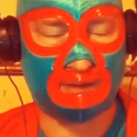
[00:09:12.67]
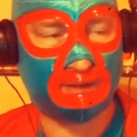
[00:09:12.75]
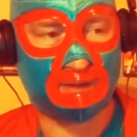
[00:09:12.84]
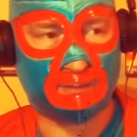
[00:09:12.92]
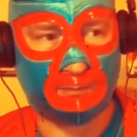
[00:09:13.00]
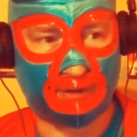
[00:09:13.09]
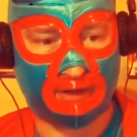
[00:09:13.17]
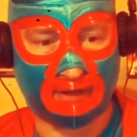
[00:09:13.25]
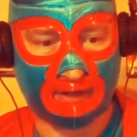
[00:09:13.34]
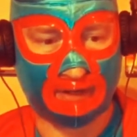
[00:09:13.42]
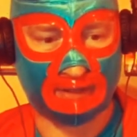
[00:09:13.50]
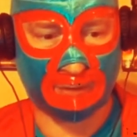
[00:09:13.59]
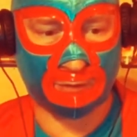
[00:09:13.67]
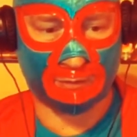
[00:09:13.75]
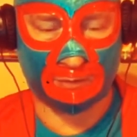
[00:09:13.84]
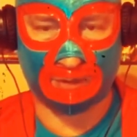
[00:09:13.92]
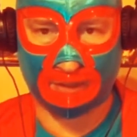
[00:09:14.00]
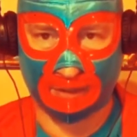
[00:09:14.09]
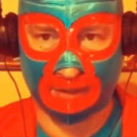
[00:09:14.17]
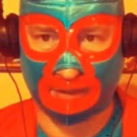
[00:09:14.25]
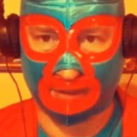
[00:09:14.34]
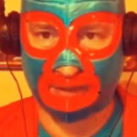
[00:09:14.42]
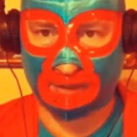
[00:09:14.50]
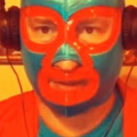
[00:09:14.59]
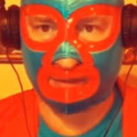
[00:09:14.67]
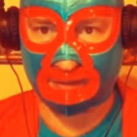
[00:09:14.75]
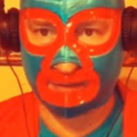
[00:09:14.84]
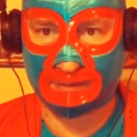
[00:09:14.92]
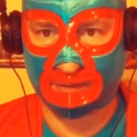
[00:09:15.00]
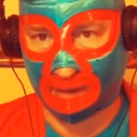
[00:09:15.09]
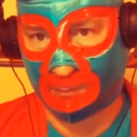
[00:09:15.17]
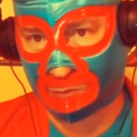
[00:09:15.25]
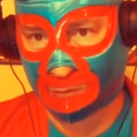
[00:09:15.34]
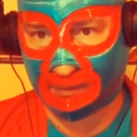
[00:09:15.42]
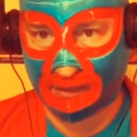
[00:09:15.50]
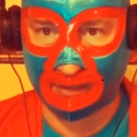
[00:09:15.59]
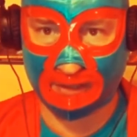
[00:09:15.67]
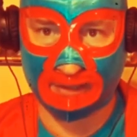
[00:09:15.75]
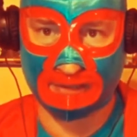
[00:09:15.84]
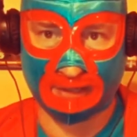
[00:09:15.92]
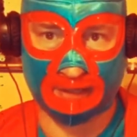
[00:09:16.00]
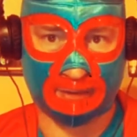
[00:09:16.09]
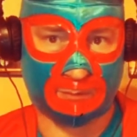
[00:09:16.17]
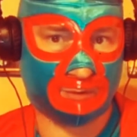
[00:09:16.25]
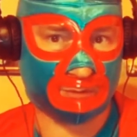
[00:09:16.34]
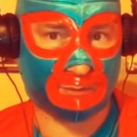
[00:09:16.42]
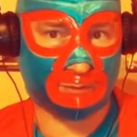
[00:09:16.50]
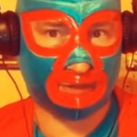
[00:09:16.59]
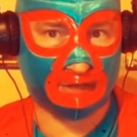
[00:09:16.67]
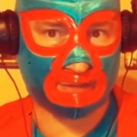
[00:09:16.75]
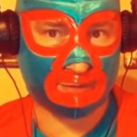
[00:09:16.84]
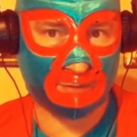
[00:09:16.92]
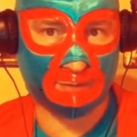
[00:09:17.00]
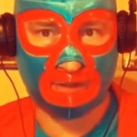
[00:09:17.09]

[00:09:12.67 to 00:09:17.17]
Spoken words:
But, he come to me and he say he want to wrestle.